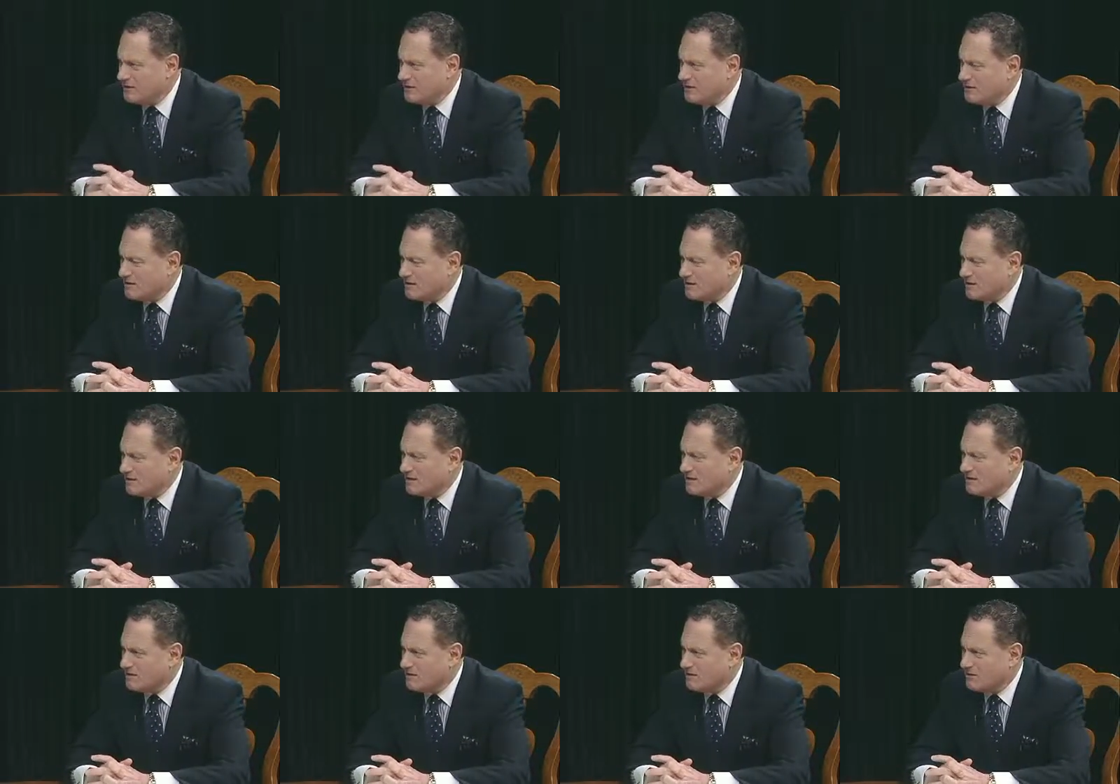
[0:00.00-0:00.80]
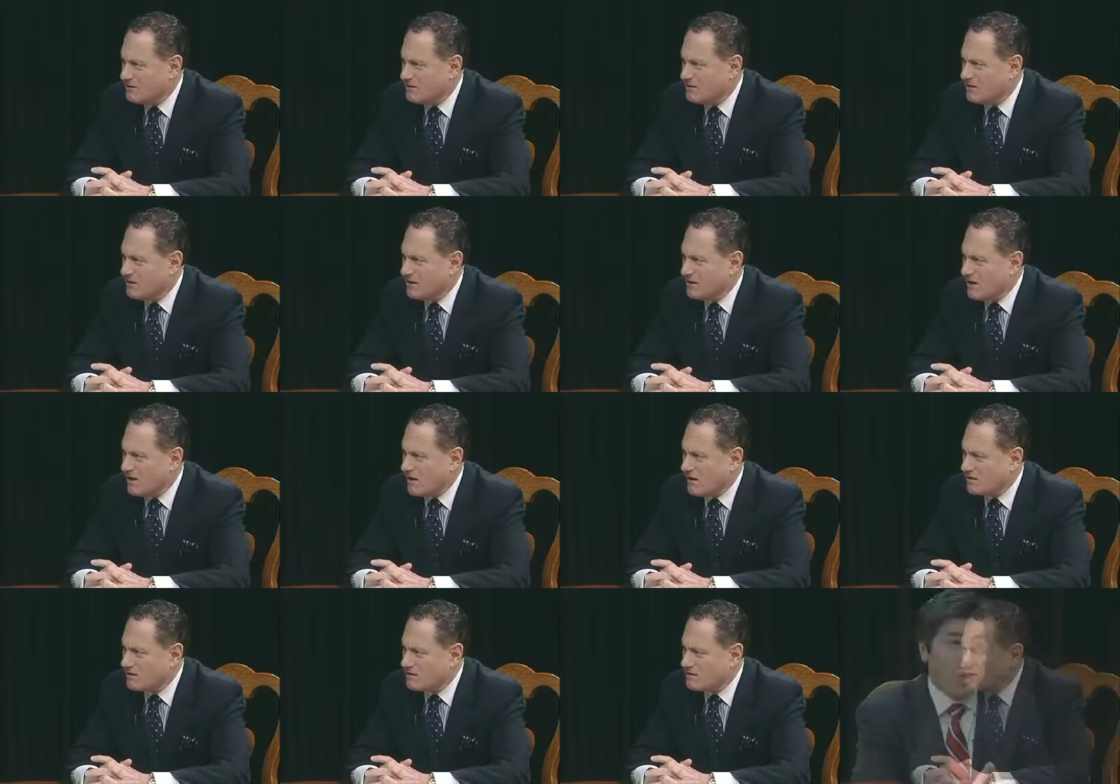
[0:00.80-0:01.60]
One of the challenges
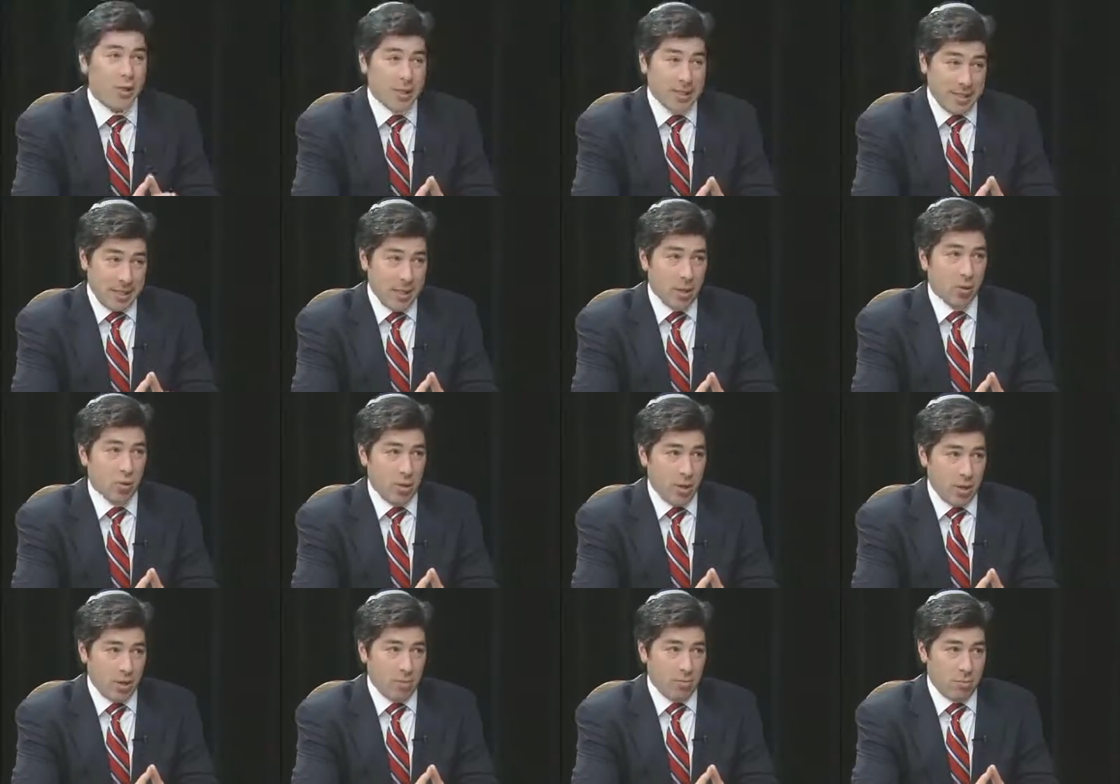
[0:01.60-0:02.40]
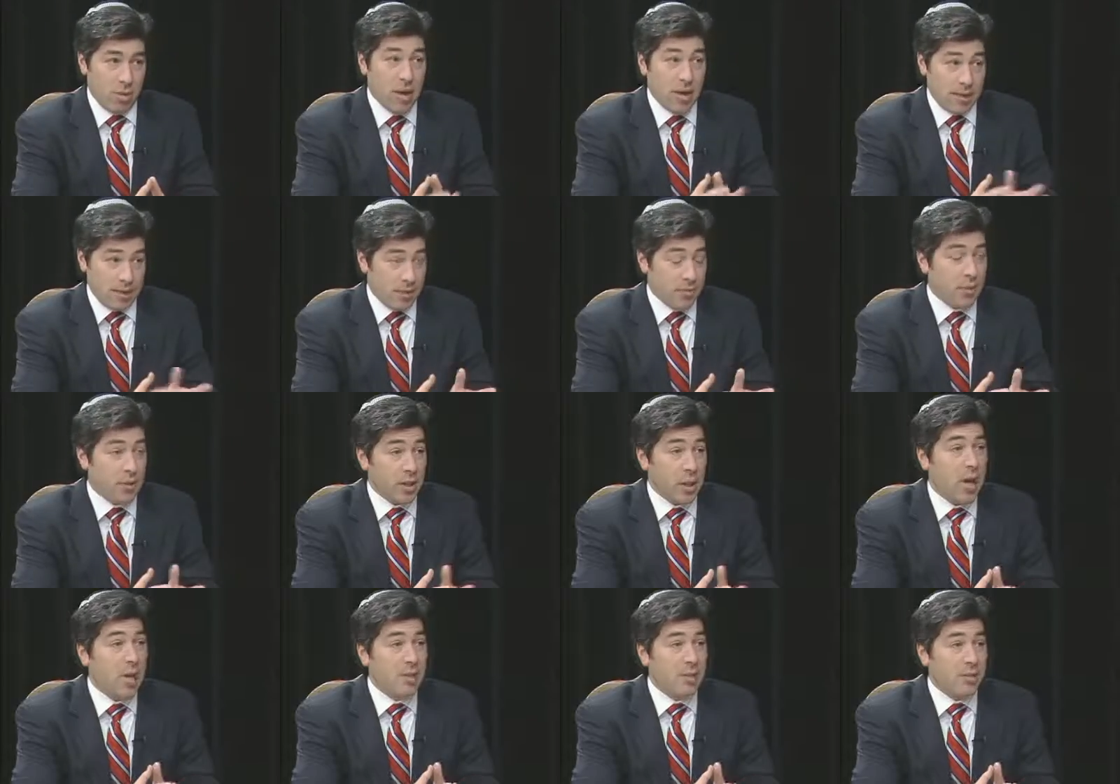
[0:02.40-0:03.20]
about The Secret and its
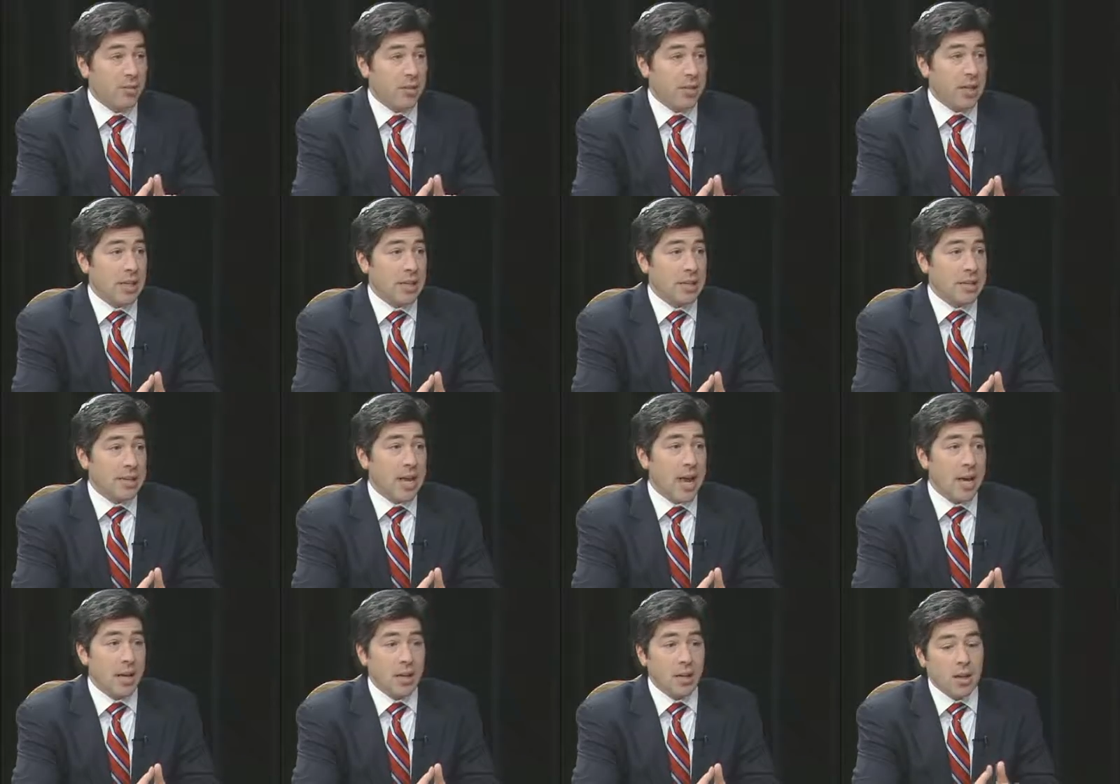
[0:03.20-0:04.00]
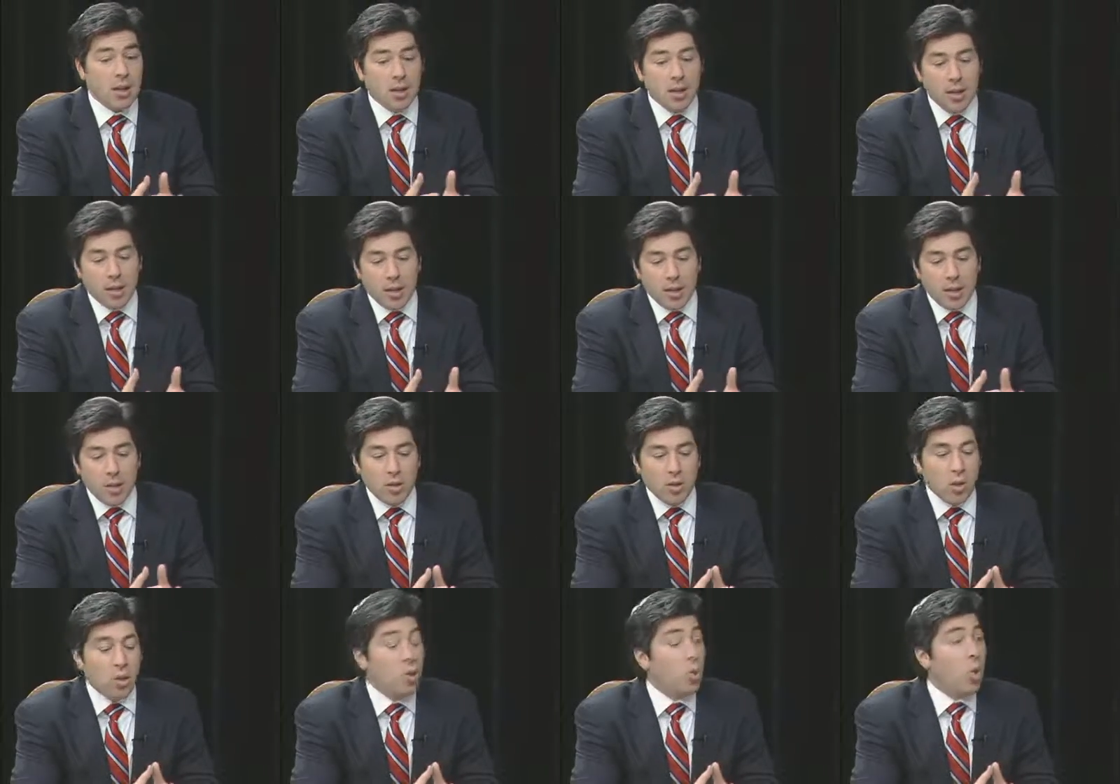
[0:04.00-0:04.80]
philosophy is that
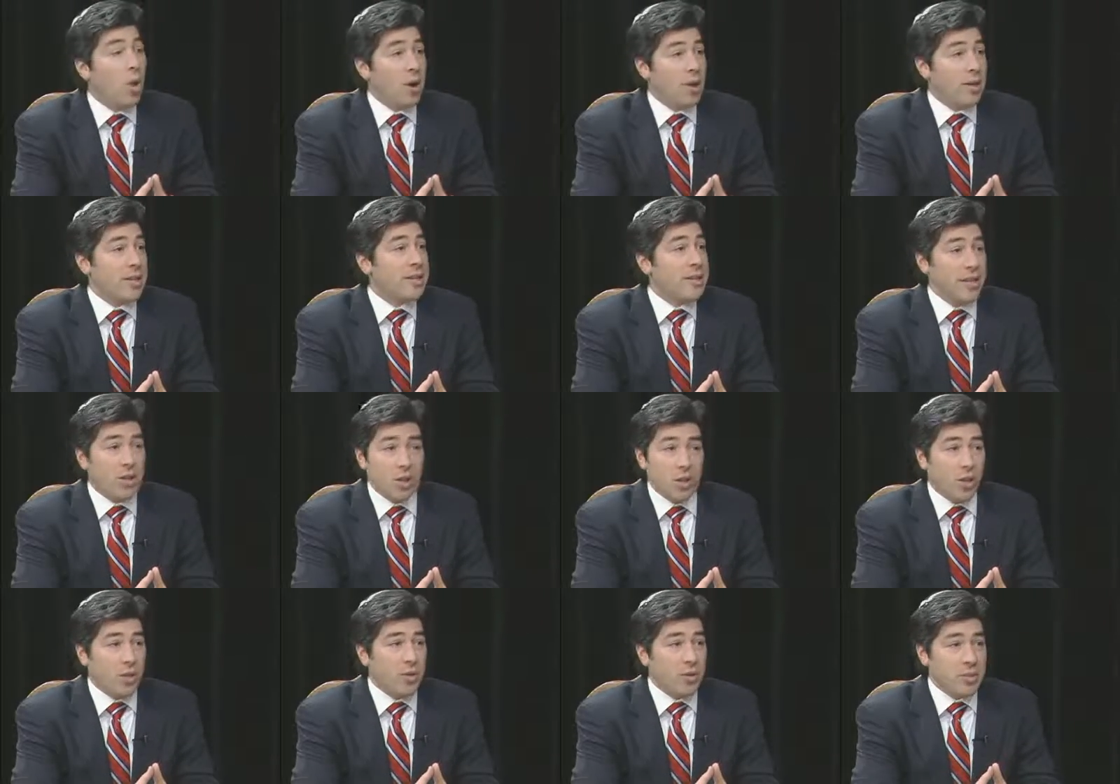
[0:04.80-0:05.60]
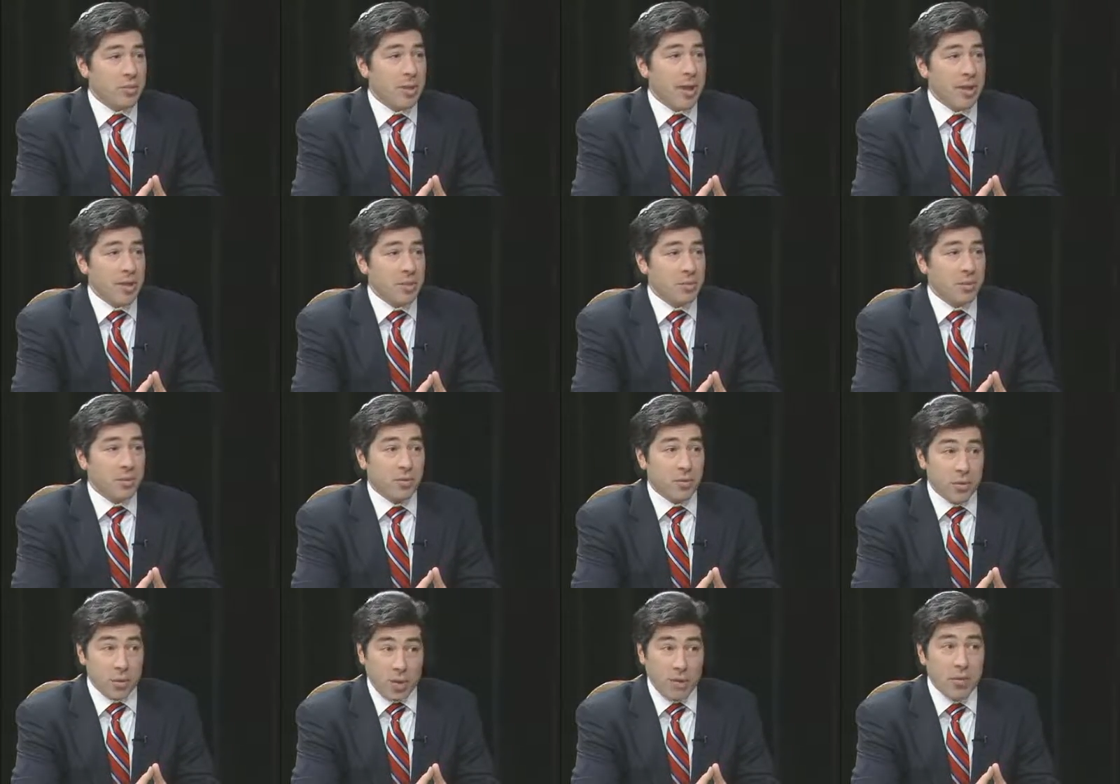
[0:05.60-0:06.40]
you are essentially responsible
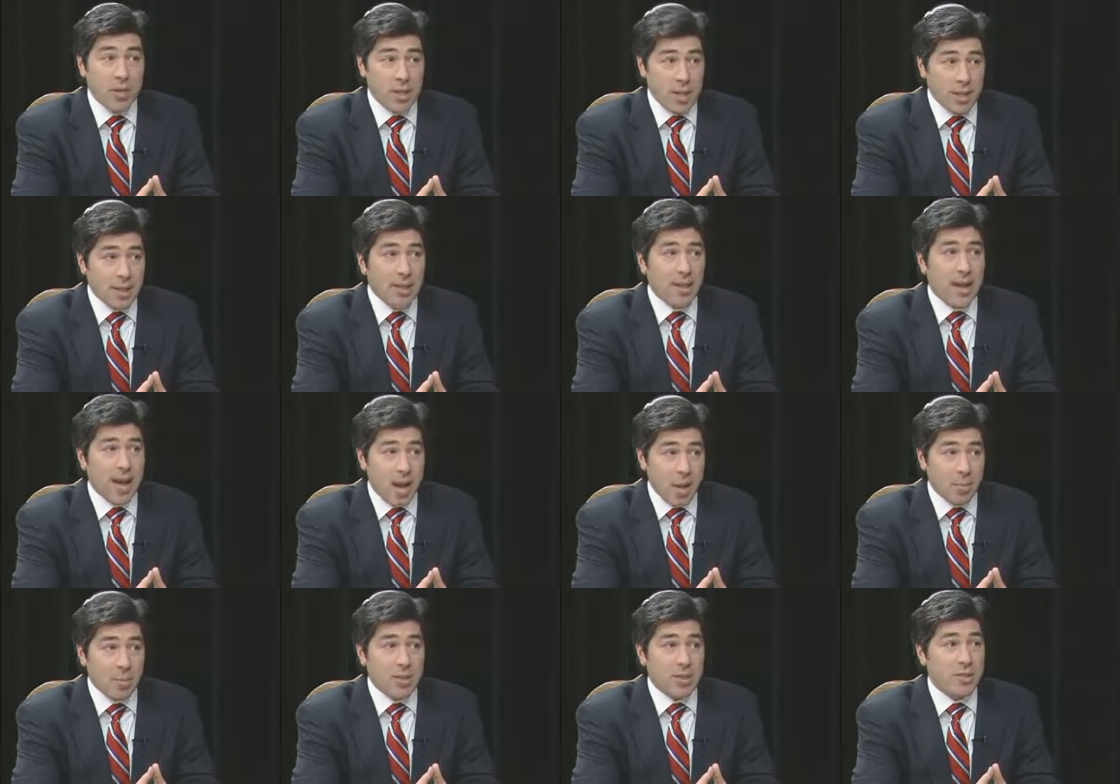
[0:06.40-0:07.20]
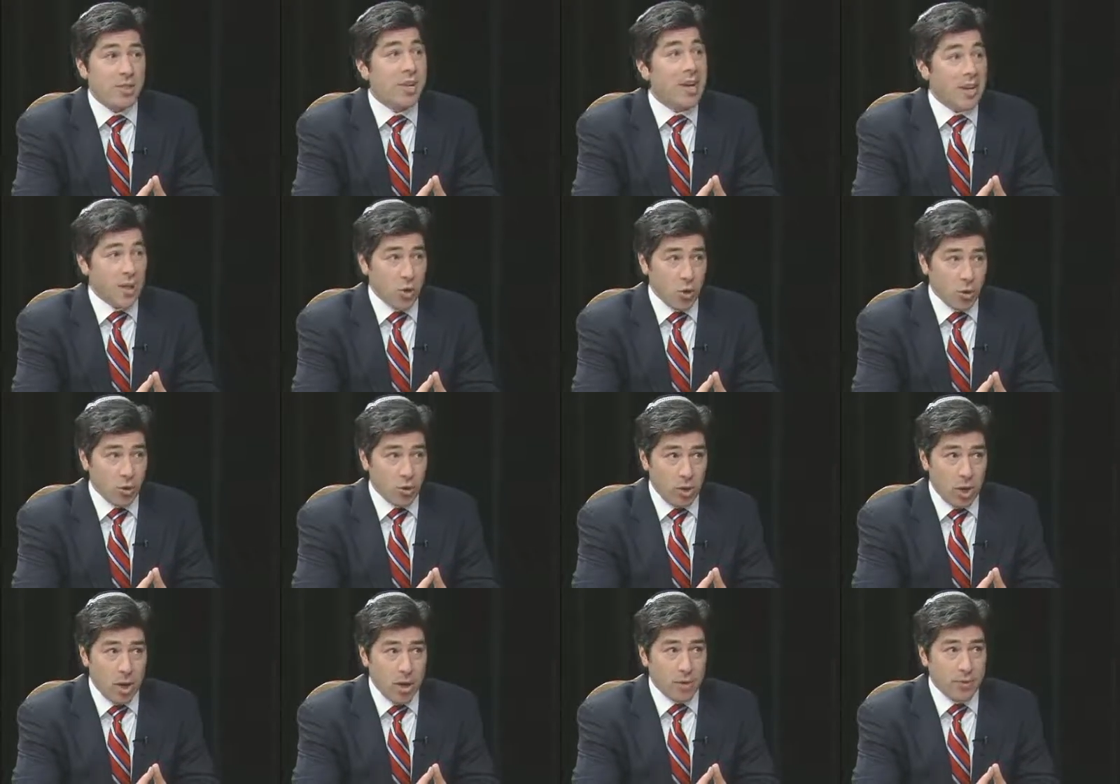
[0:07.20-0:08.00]
for everything that happens in your
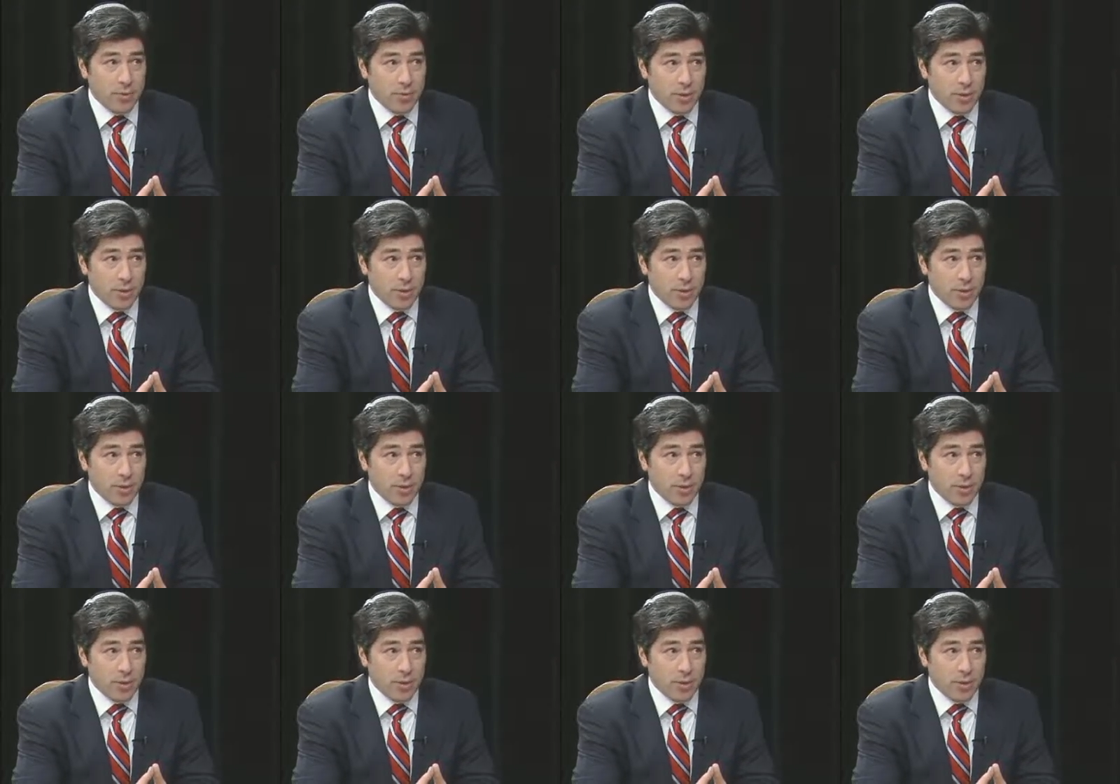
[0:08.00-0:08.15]
life.